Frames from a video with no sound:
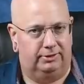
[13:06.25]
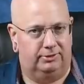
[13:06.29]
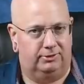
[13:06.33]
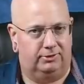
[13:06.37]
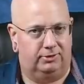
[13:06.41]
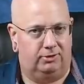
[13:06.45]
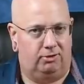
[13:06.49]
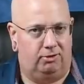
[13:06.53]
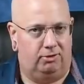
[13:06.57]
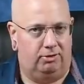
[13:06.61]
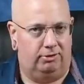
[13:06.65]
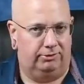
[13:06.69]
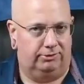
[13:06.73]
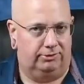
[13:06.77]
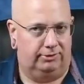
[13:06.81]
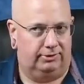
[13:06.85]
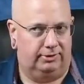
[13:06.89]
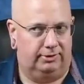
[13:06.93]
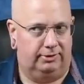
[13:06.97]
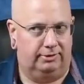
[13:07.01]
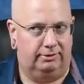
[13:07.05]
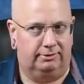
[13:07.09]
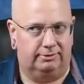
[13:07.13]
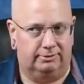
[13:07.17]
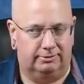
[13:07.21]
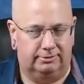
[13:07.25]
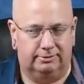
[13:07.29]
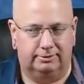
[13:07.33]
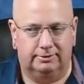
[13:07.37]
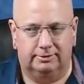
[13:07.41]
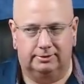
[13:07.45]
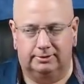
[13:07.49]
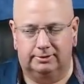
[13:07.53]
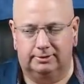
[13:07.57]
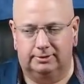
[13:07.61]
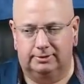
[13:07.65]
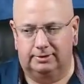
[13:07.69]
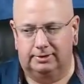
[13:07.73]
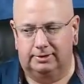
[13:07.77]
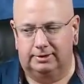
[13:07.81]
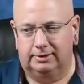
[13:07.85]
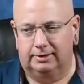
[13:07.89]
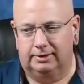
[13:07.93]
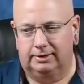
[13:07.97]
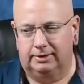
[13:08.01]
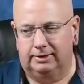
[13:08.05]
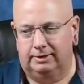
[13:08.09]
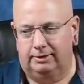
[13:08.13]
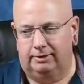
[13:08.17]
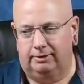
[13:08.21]
is causing
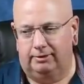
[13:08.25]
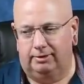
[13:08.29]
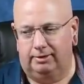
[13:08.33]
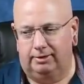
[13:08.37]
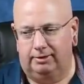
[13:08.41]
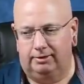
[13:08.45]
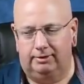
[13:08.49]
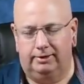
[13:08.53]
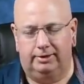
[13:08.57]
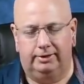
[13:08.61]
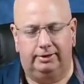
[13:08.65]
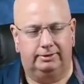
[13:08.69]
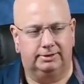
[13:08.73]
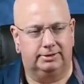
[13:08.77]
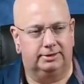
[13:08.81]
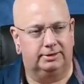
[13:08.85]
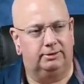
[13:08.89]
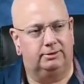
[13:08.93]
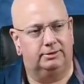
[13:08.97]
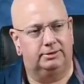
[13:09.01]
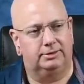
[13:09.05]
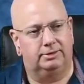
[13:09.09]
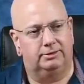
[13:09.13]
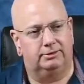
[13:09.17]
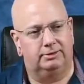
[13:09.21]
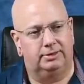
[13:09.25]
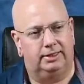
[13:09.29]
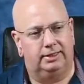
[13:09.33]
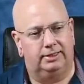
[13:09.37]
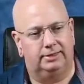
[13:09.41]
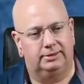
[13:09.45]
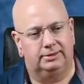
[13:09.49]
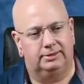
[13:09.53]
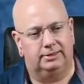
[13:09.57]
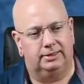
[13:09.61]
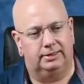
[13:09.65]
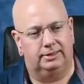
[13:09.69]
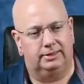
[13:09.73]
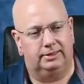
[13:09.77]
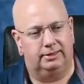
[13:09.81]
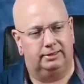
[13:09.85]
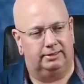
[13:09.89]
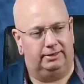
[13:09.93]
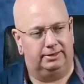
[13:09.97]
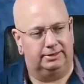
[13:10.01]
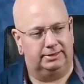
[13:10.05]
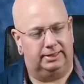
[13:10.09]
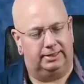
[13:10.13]
you know oh yeah so and so died suddenly oh,